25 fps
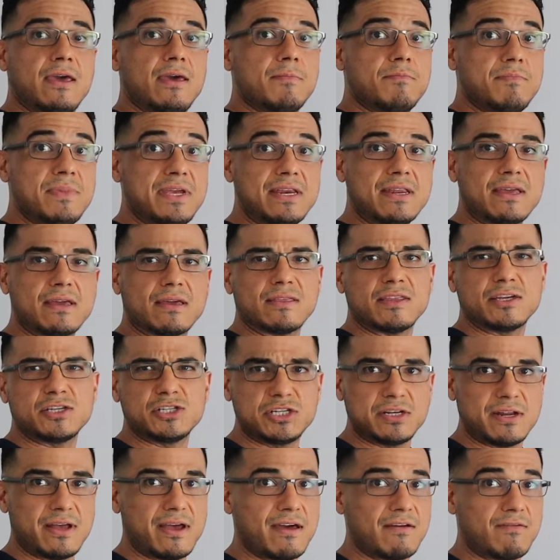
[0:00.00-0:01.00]
Meaning they
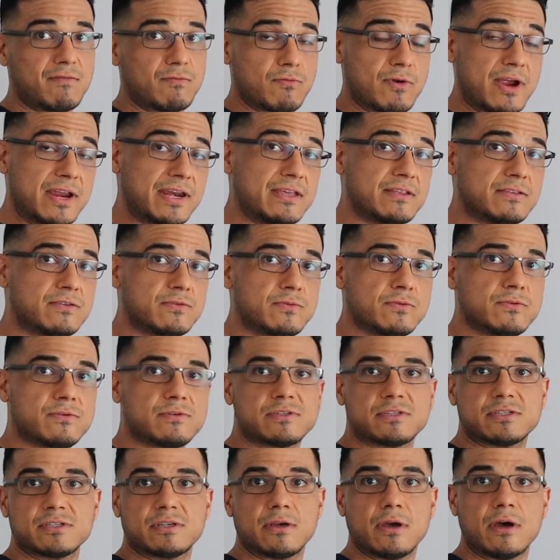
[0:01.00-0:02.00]
should have writing
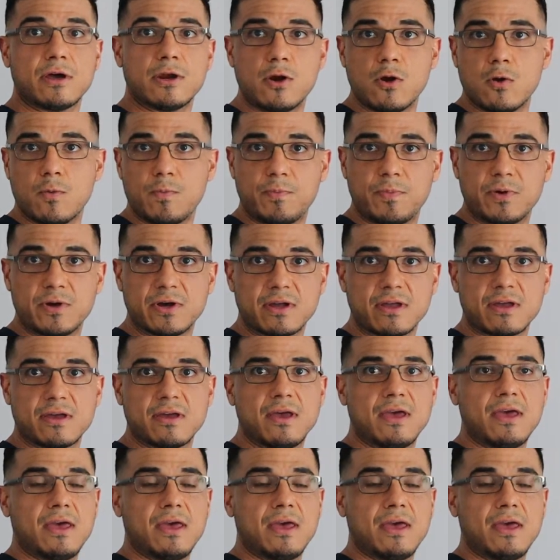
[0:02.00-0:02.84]
tools, a notebook,